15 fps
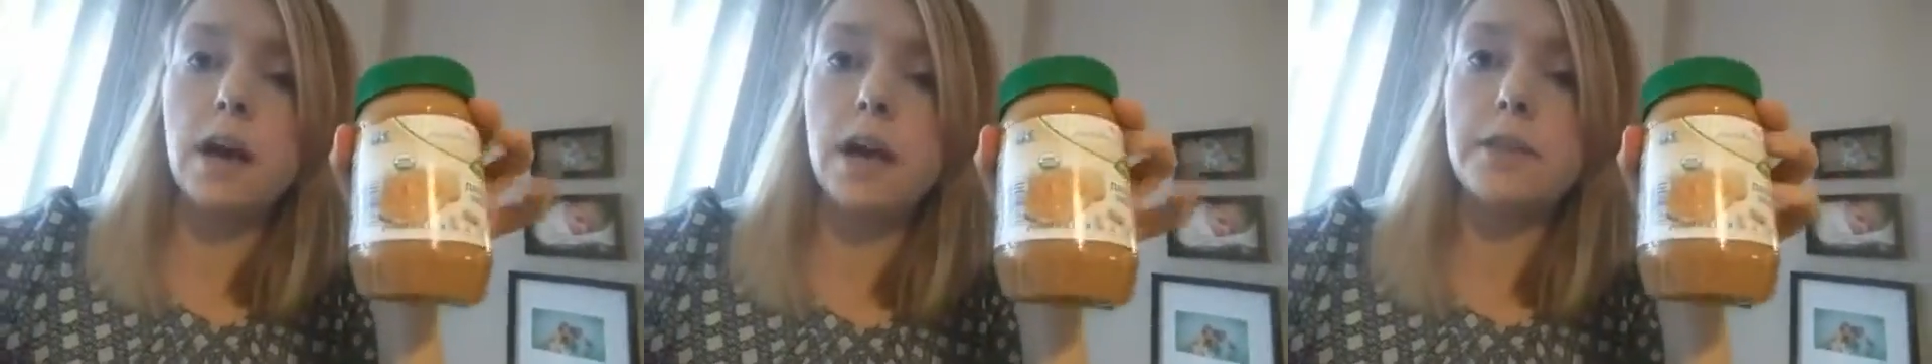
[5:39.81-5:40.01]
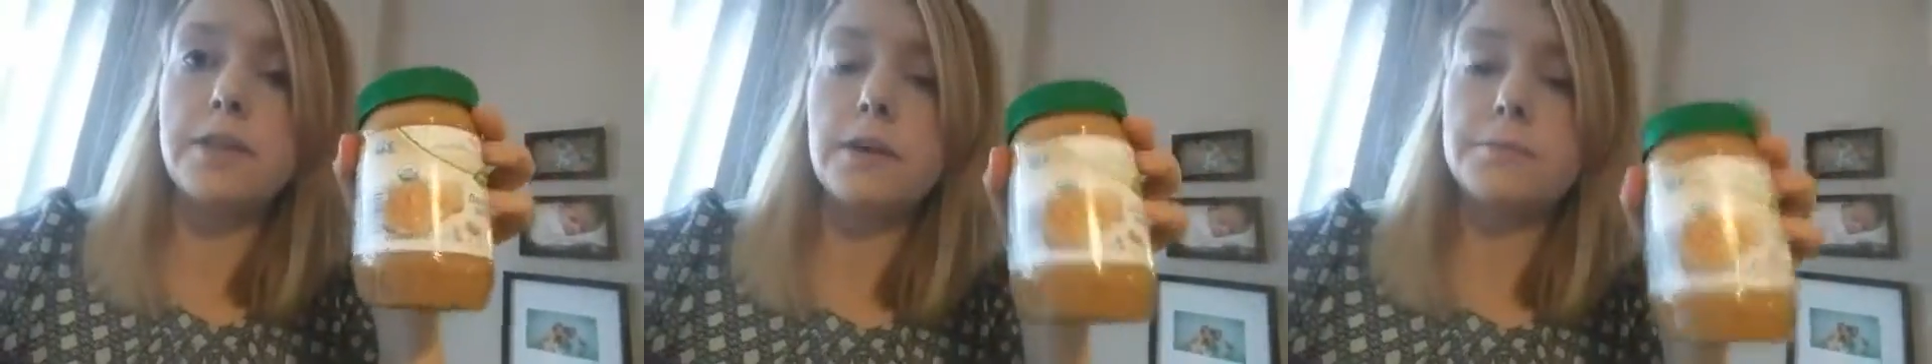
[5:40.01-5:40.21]

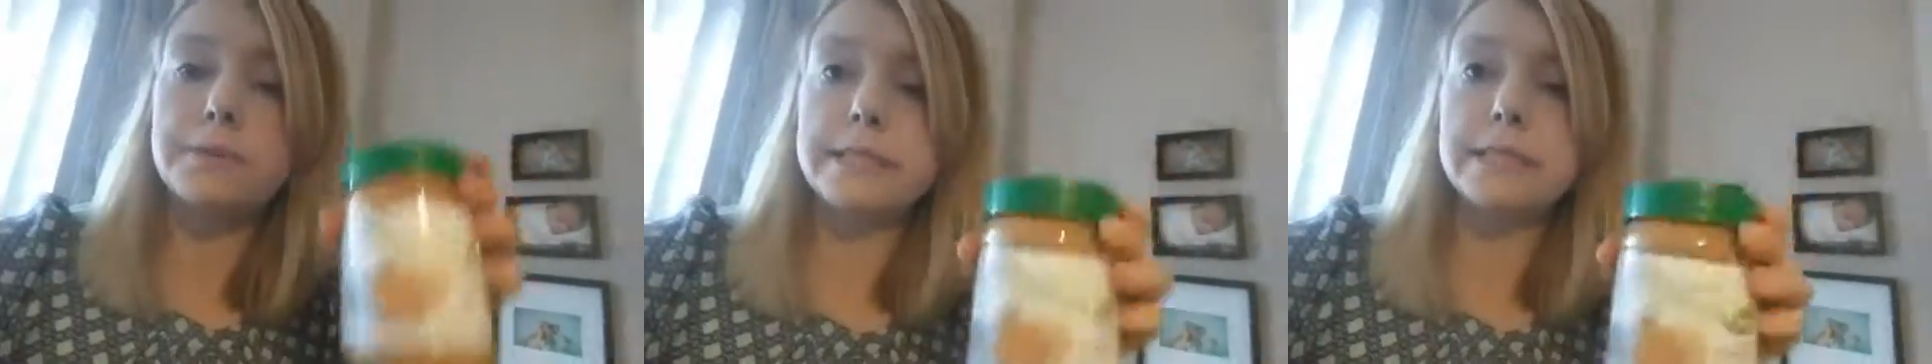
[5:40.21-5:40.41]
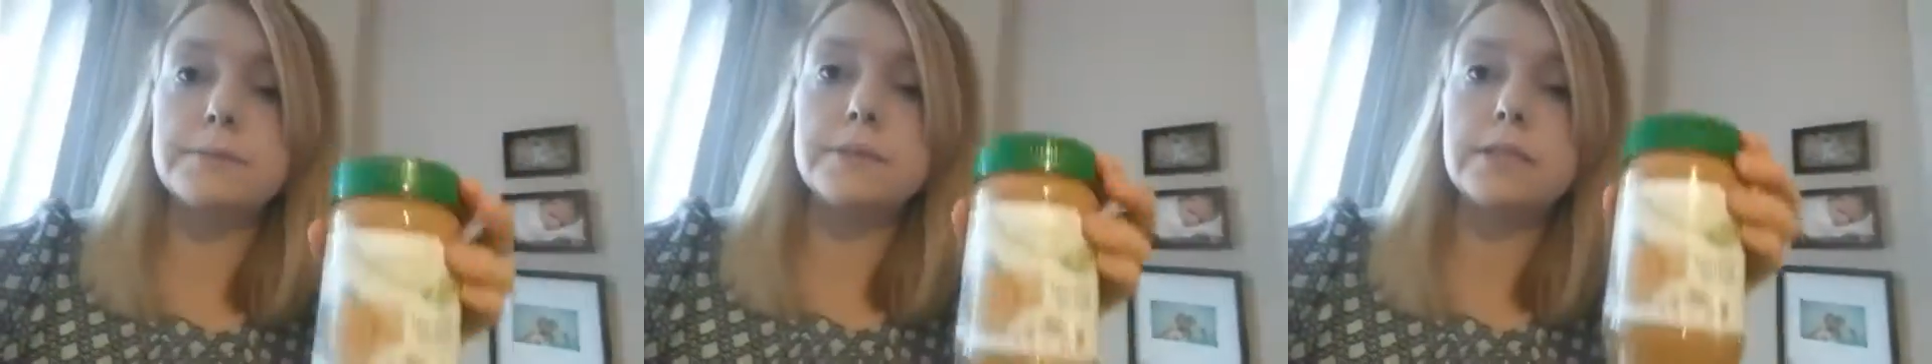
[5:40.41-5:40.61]
called the
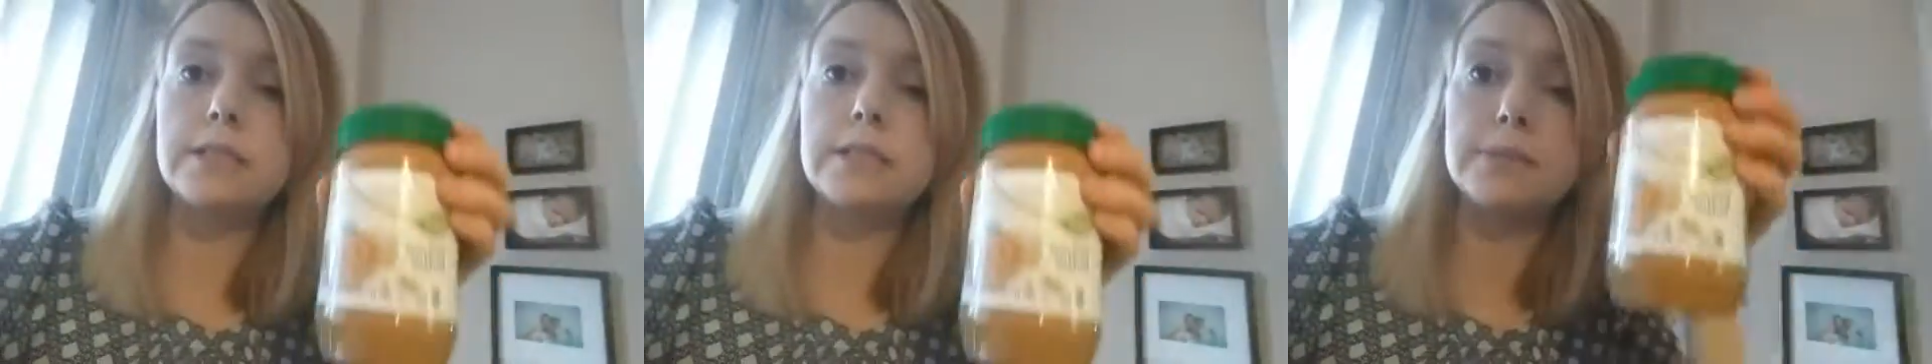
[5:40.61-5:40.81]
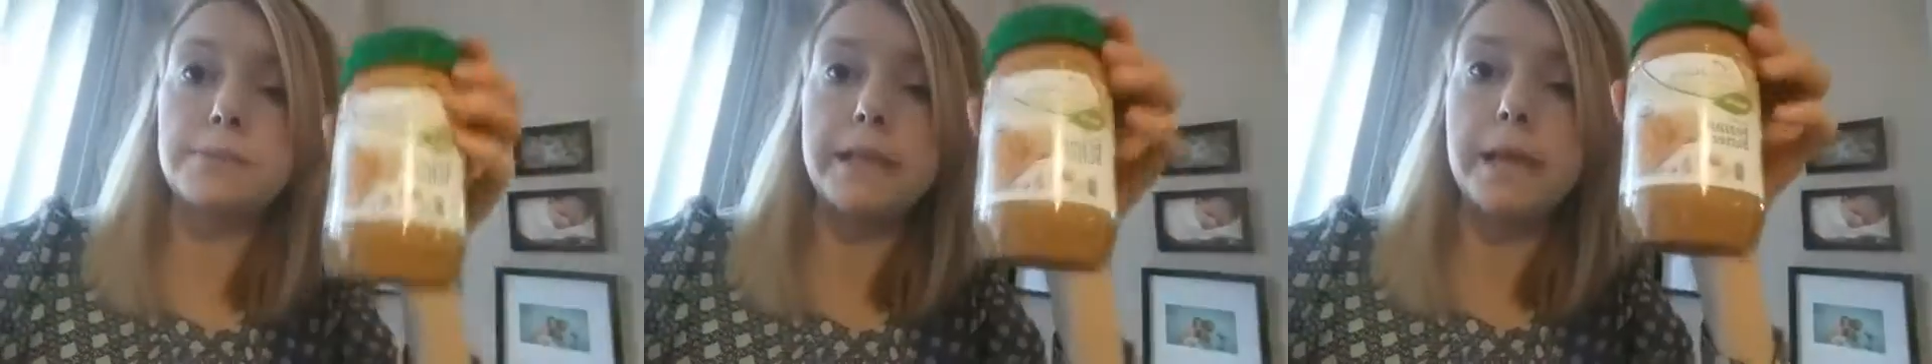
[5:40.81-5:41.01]

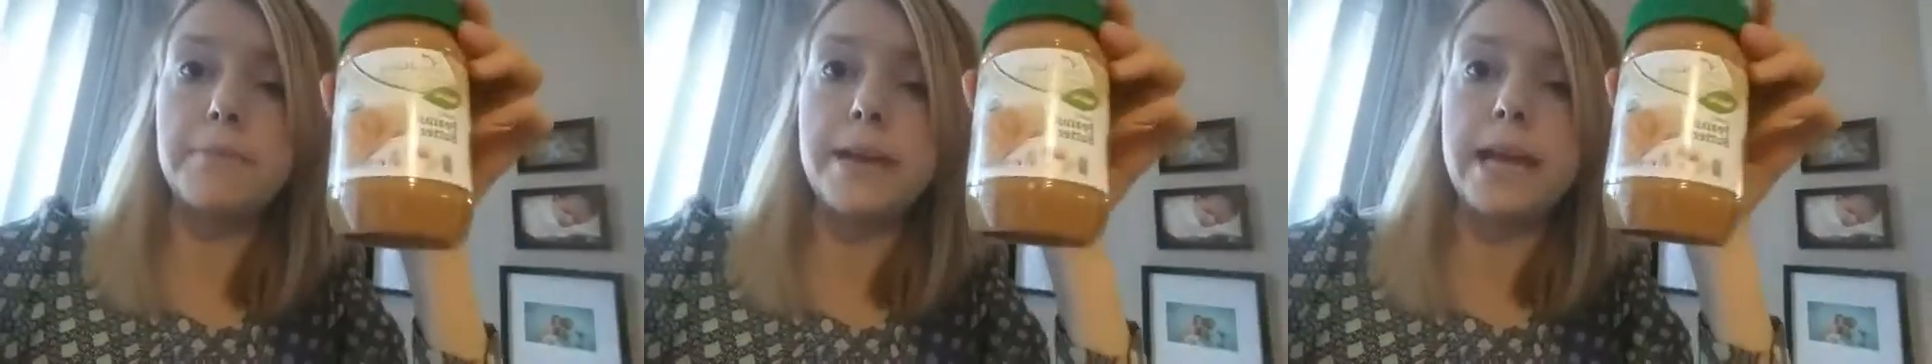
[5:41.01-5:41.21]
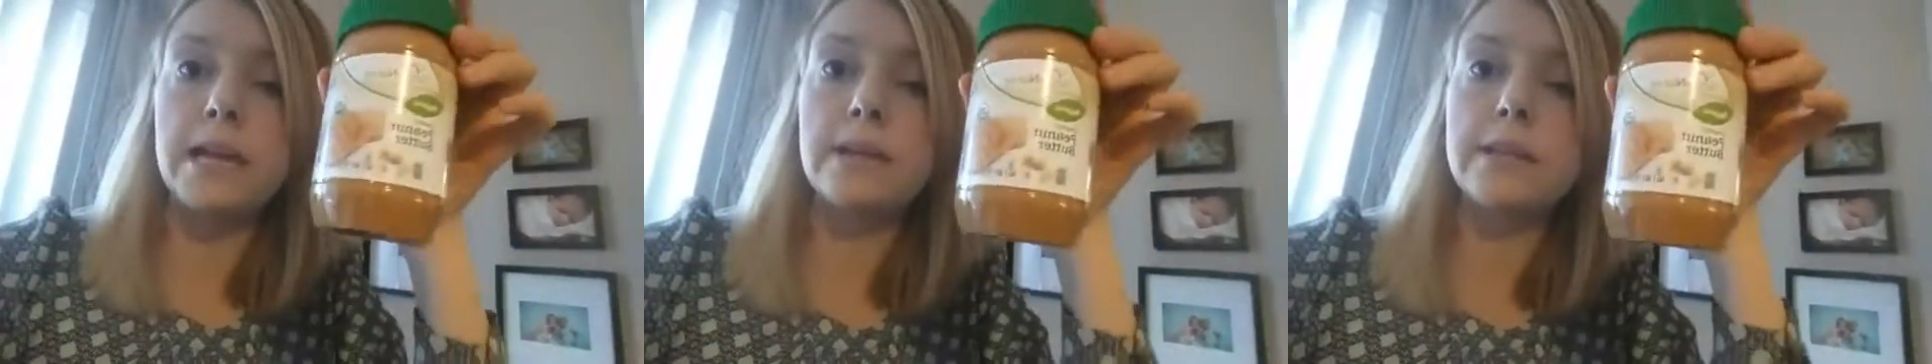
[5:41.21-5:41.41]
principal
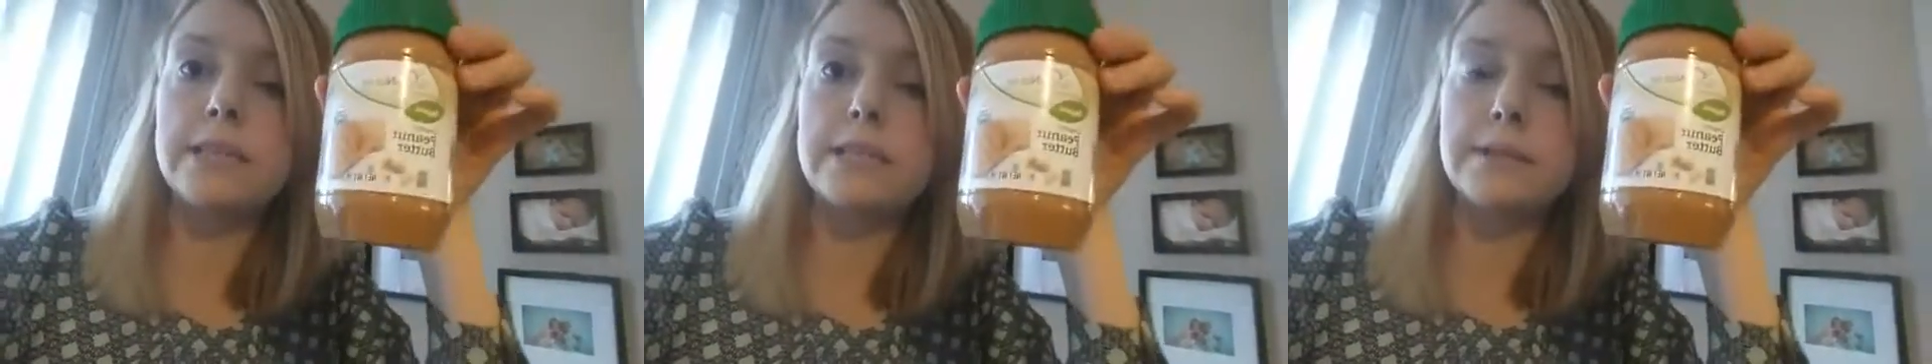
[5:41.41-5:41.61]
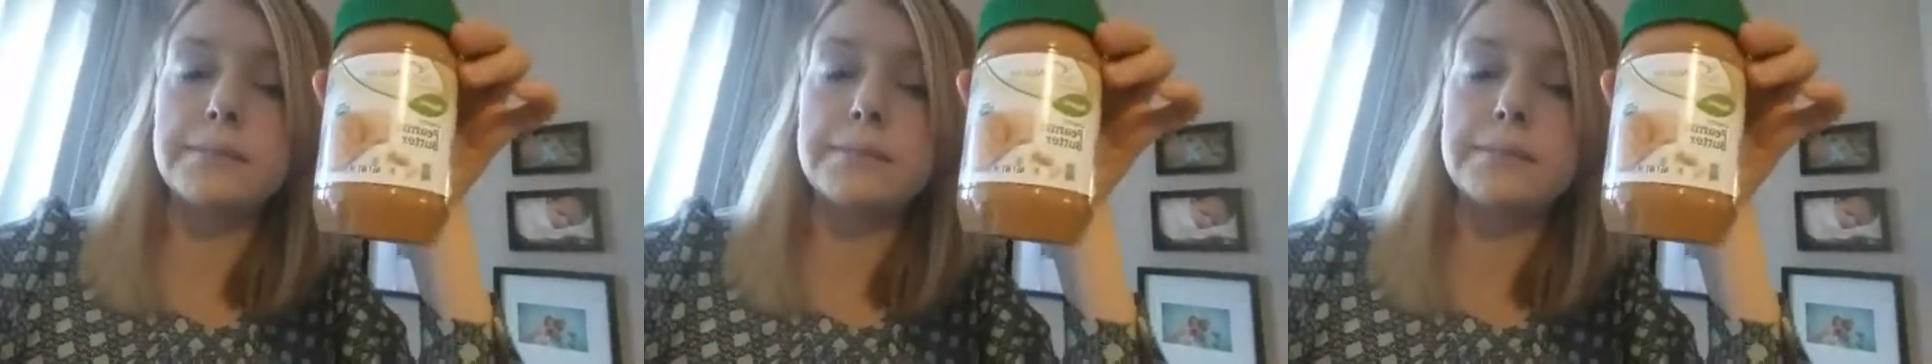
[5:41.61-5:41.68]
display panel.